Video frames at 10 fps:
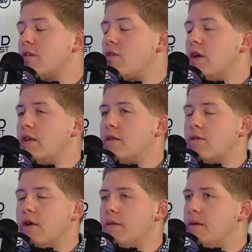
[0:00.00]
a great
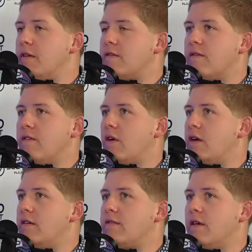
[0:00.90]
piece of
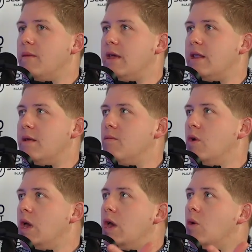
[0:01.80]
advice. I mean, and
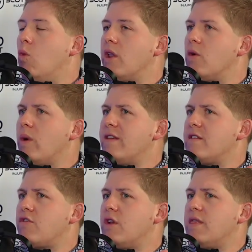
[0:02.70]
one of the ways
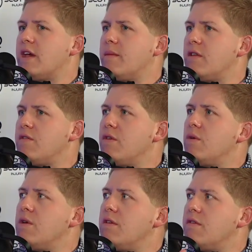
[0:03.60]
I try to think about it too
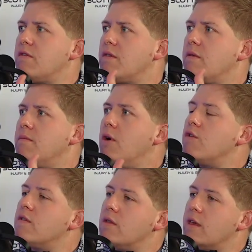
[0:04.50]
is
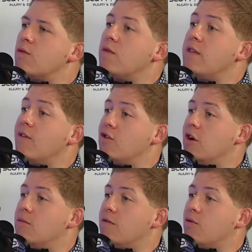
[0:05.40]
most of the things we've never
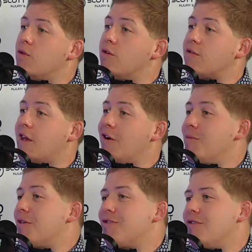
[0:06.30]
done before are scary
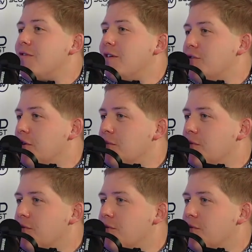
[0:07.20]
because you've just never done them before.